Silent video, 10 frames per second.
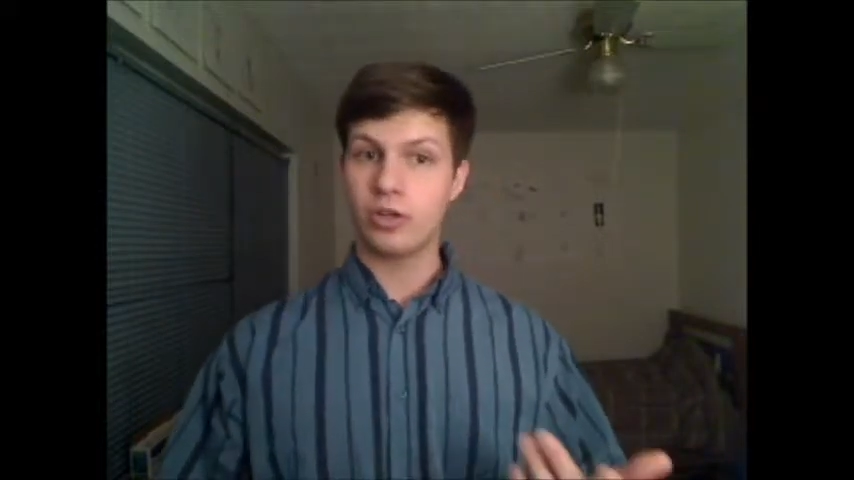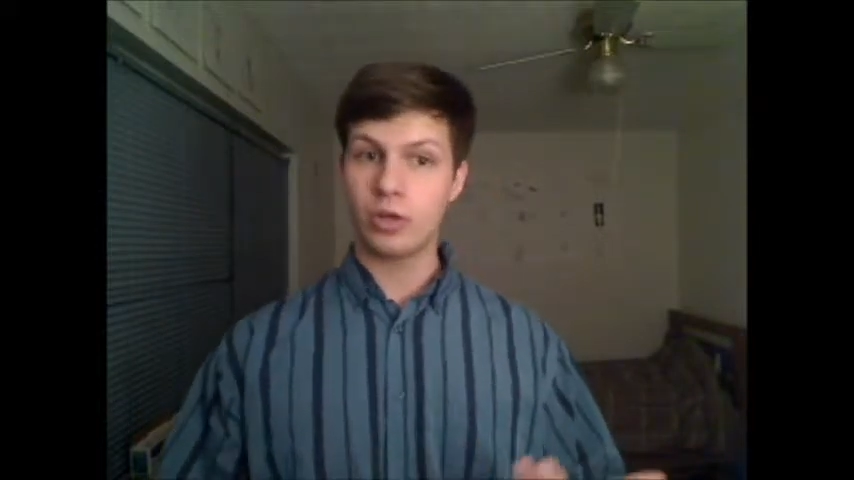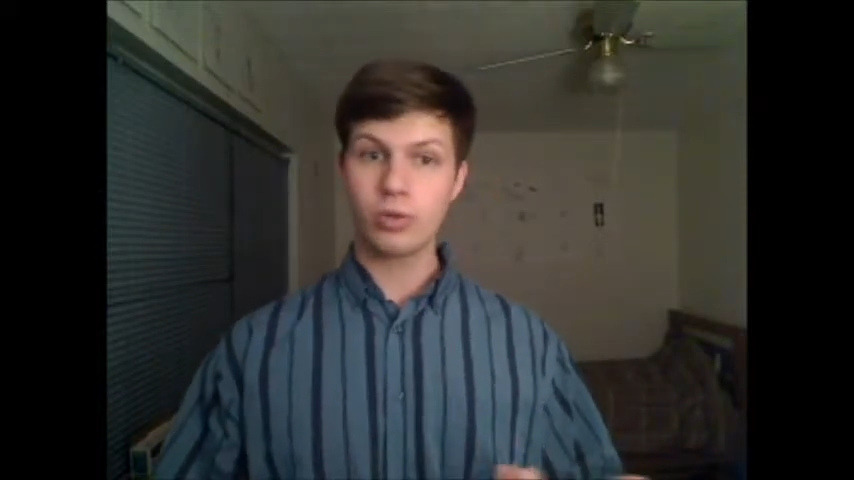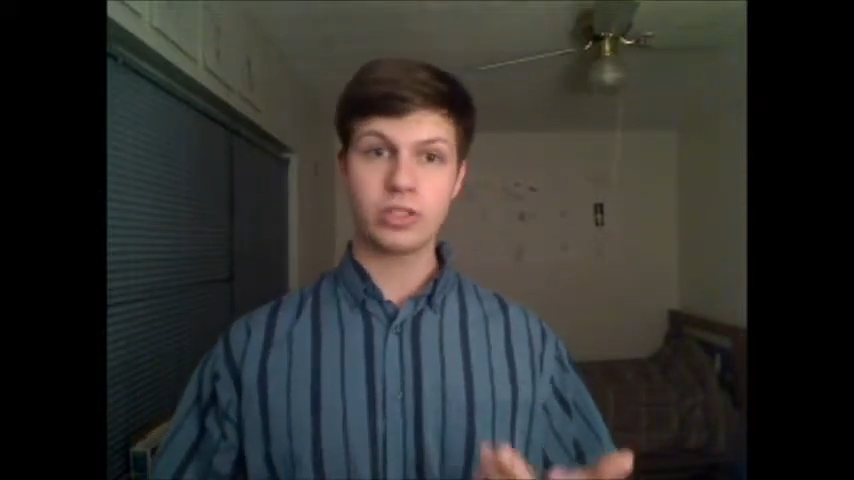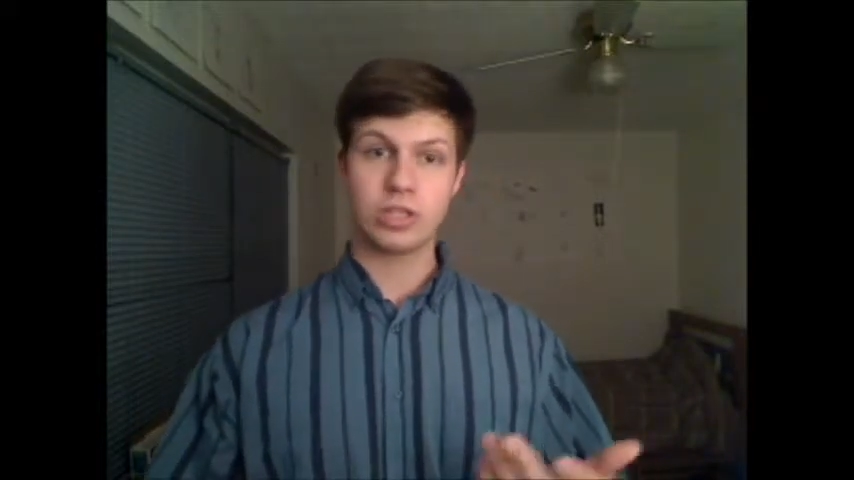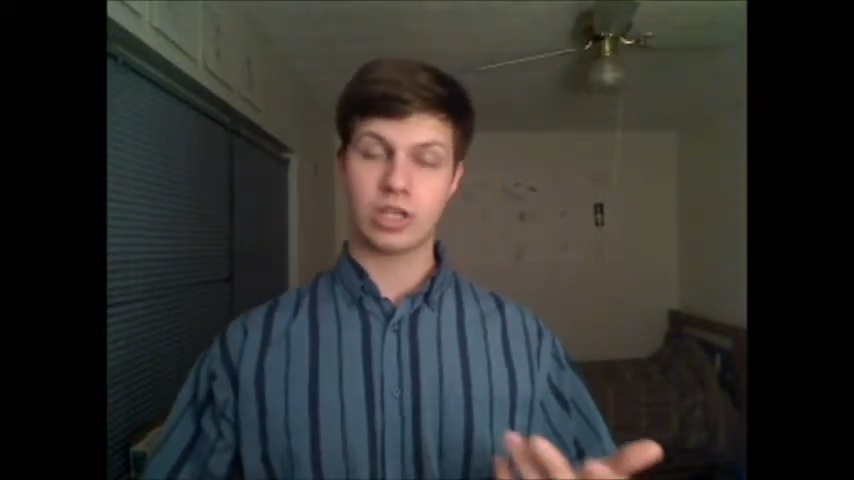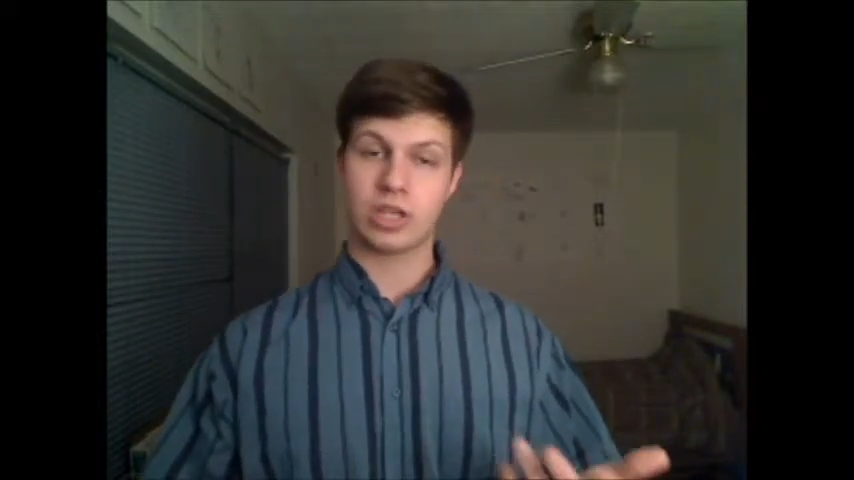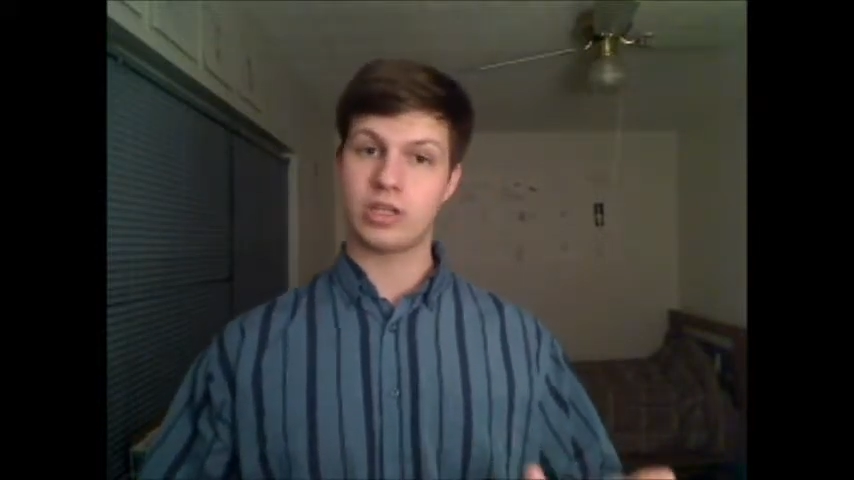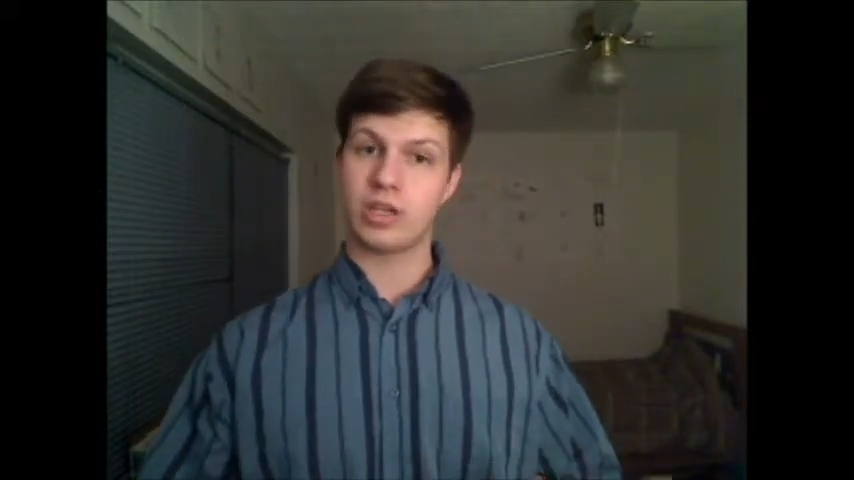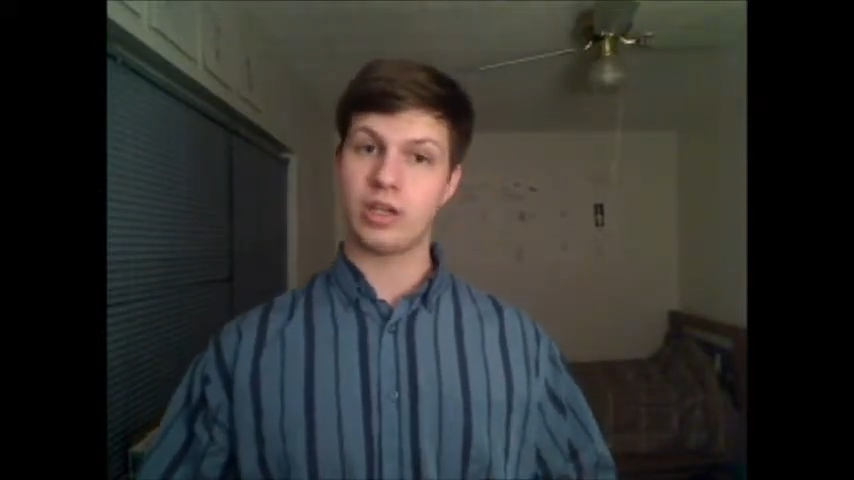know it's
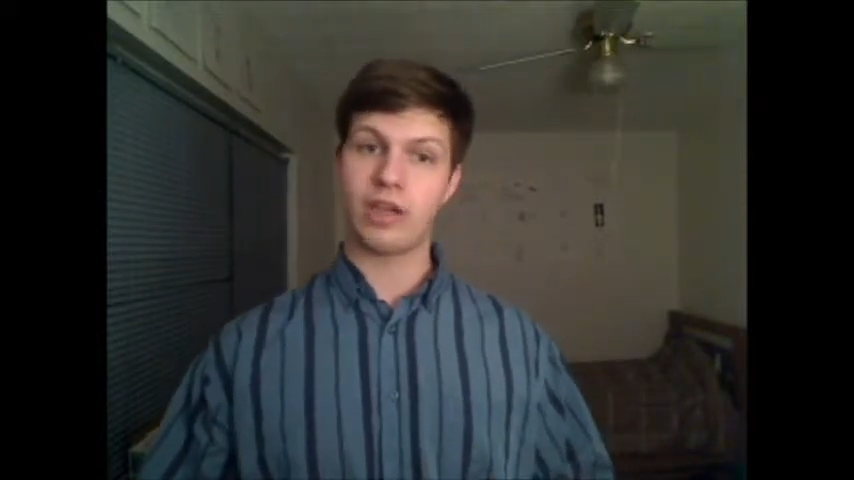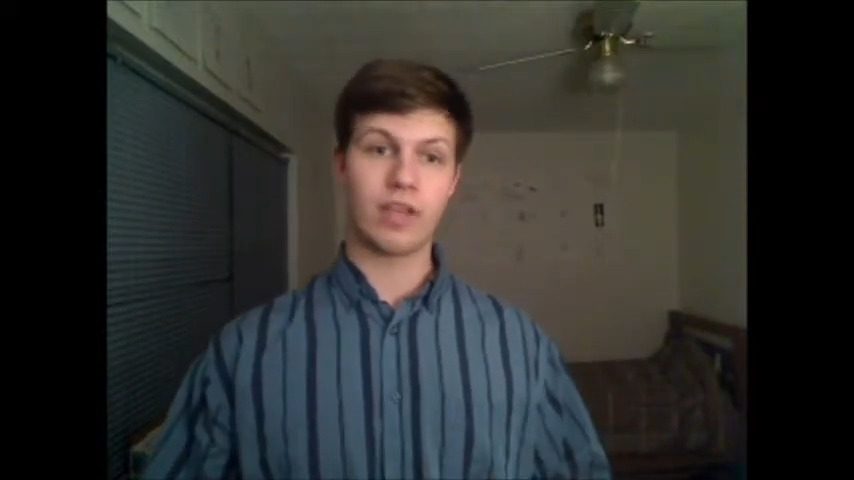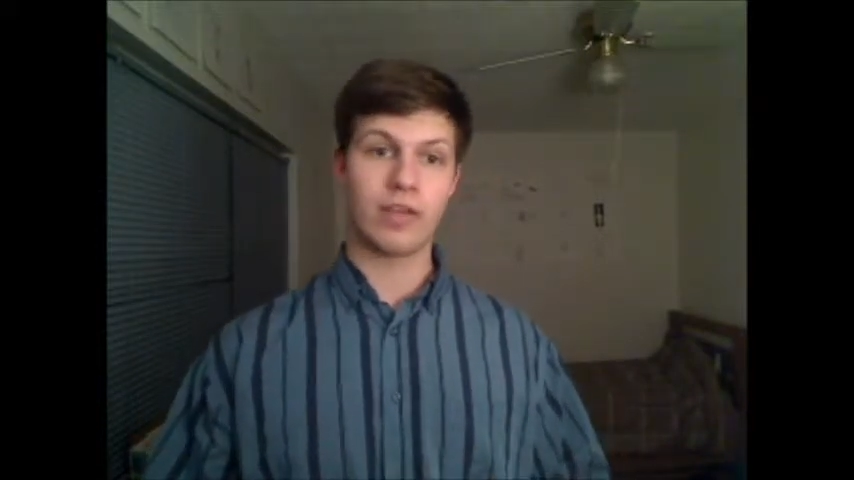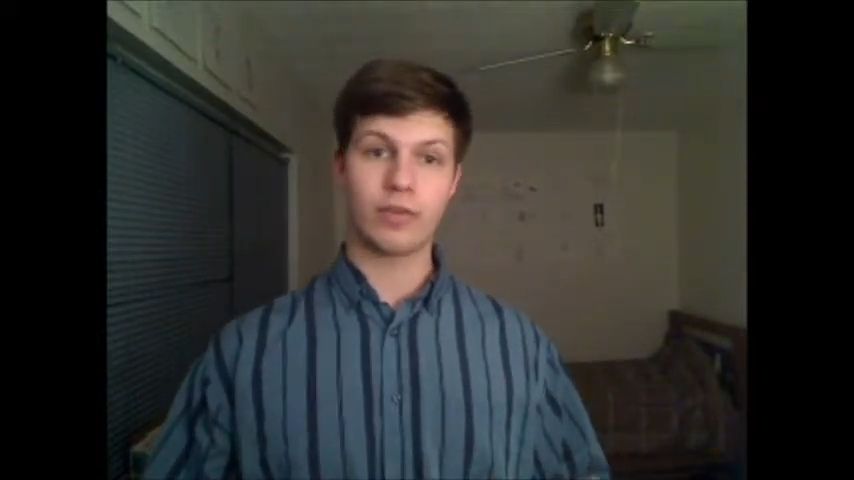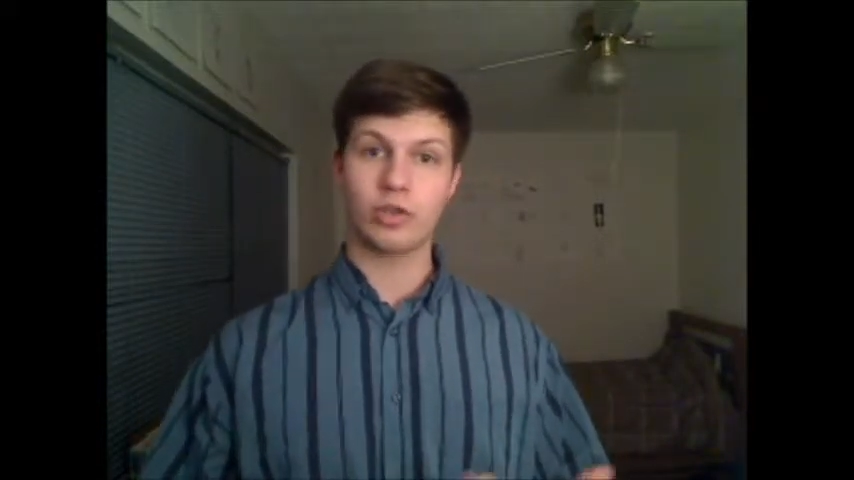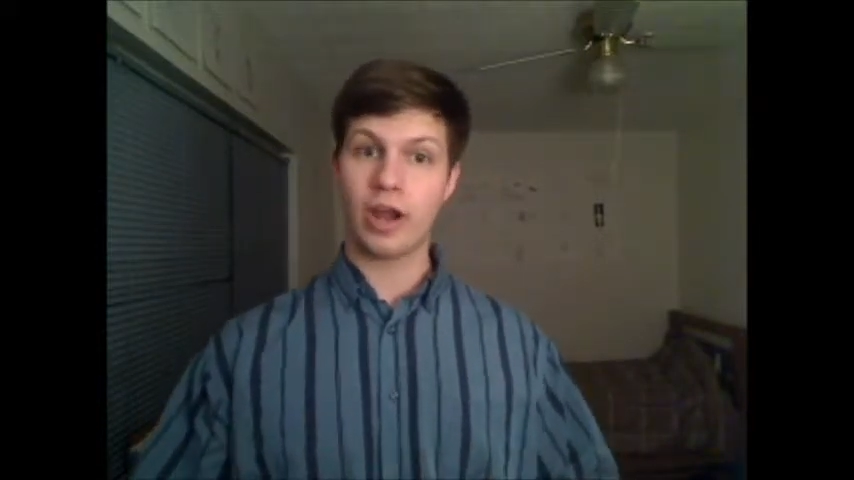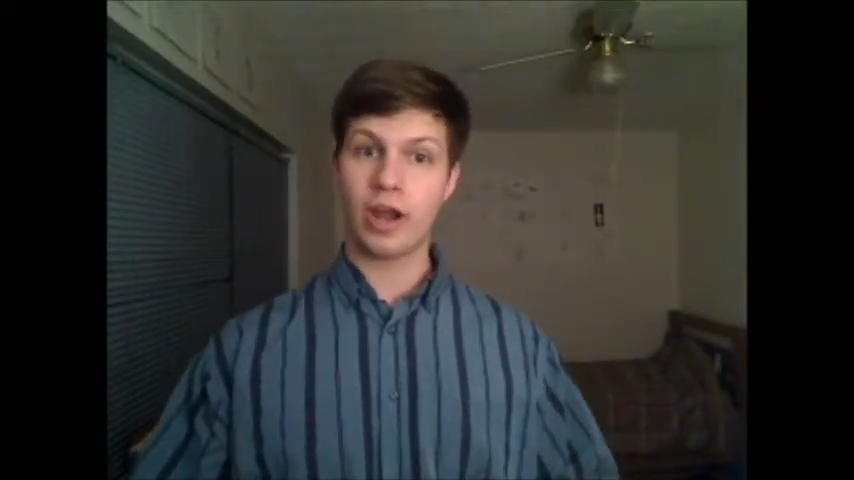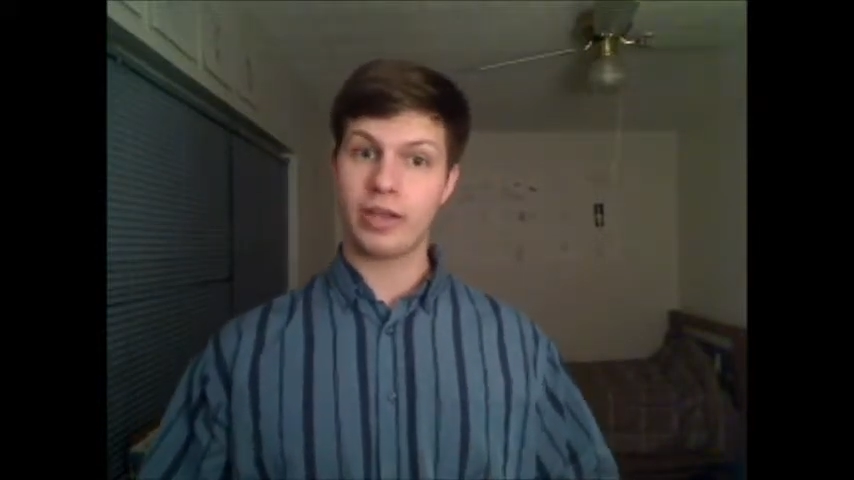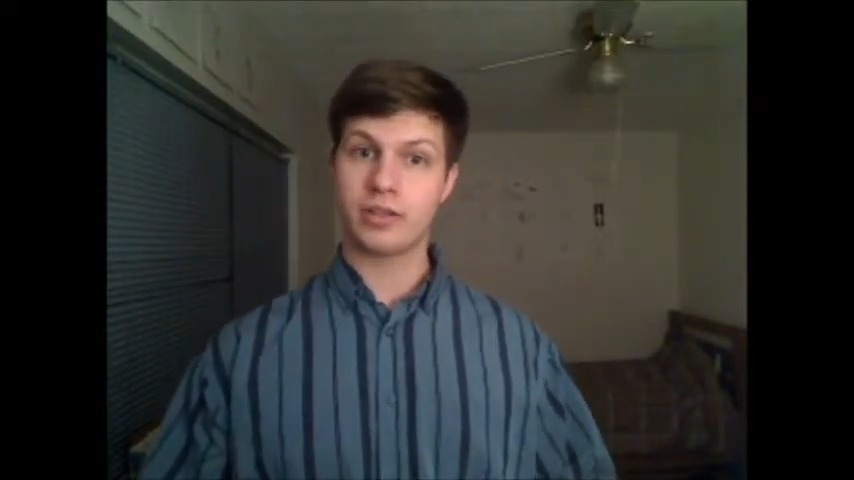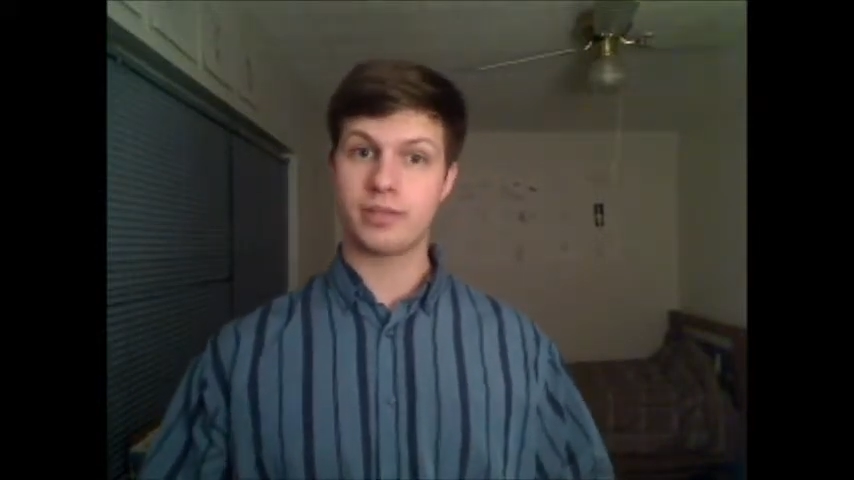disgusting? Have you ever tried it?"